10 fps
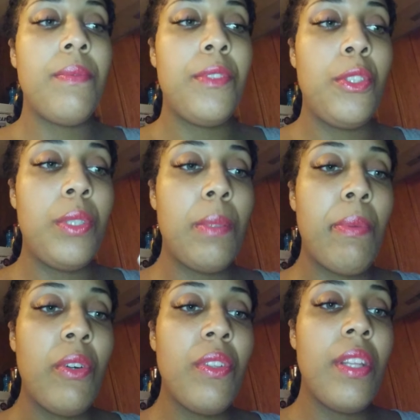using
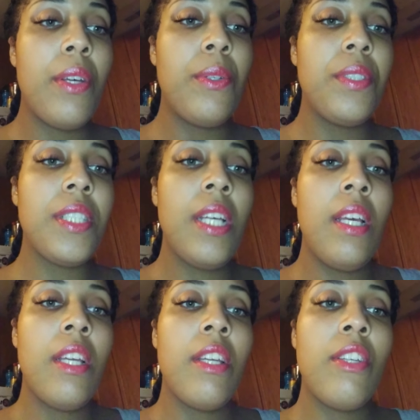both of those,
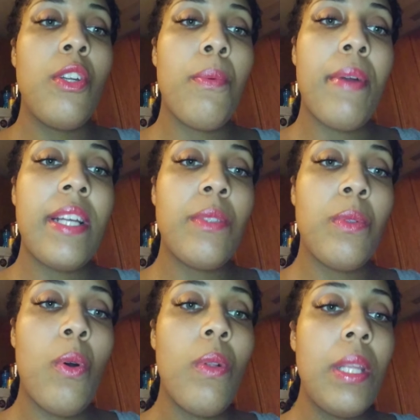your price
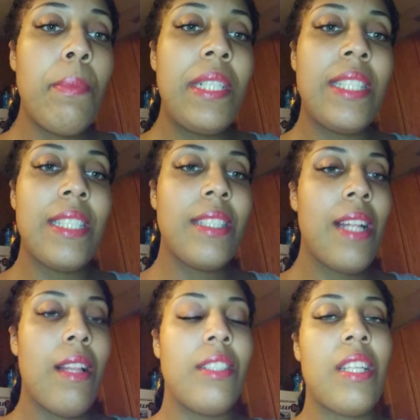will only be
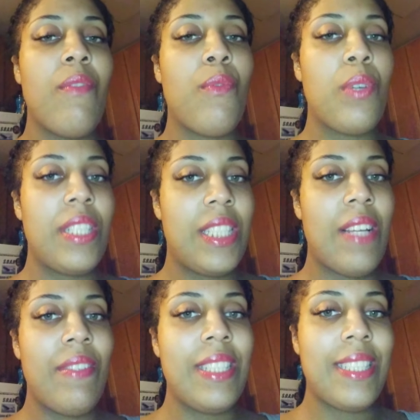
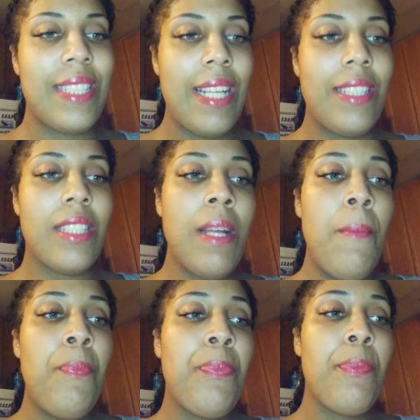$6.47.
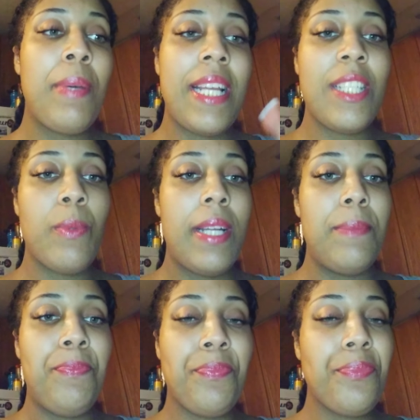But guess what?
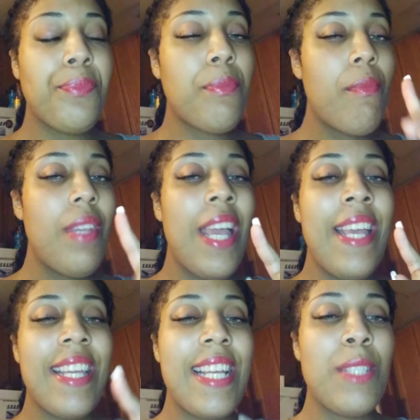
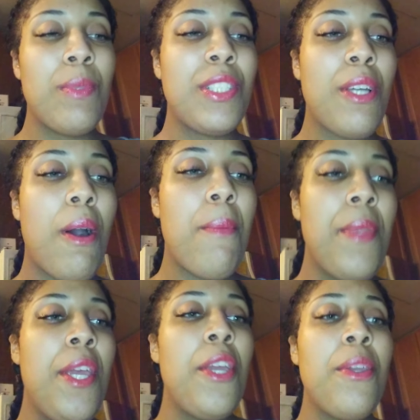Guess what, y'all?
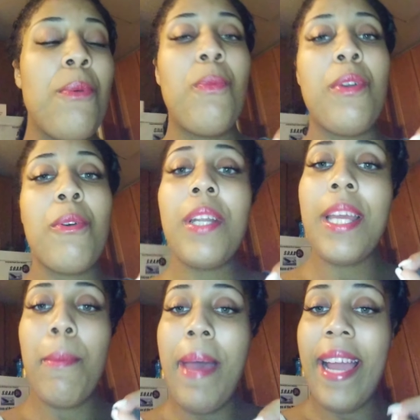We're going to
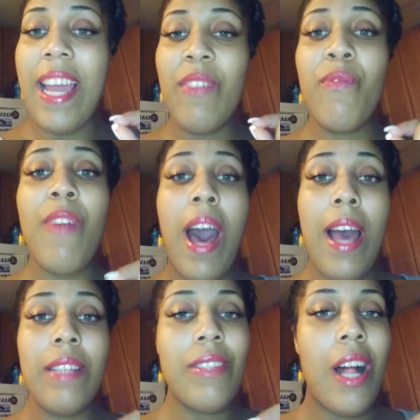get back a
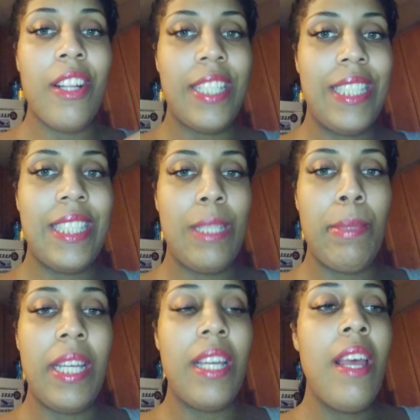$5
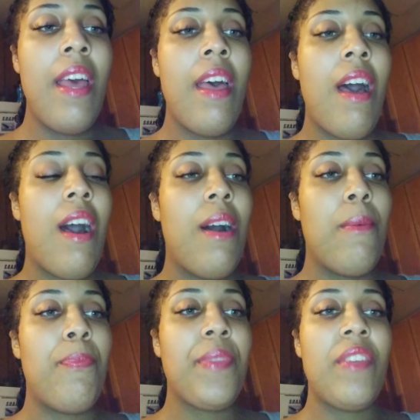ECB.
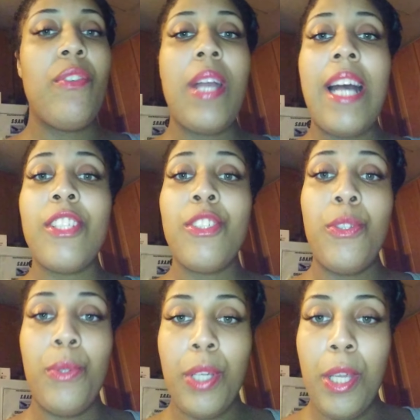If you guys are
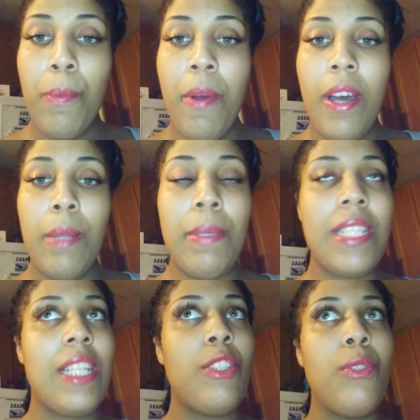new to couponing, because
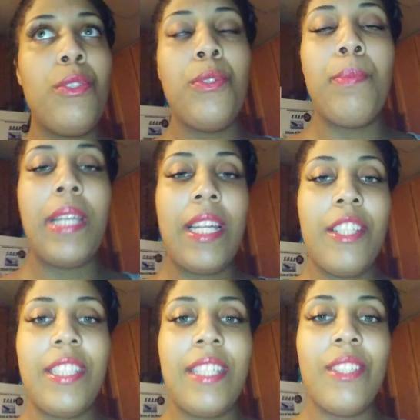I do
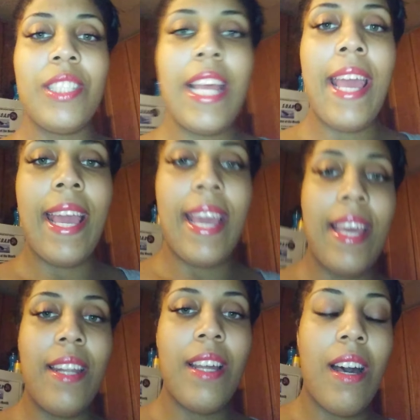beginner deals
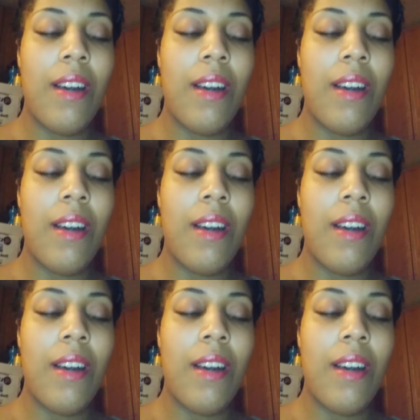and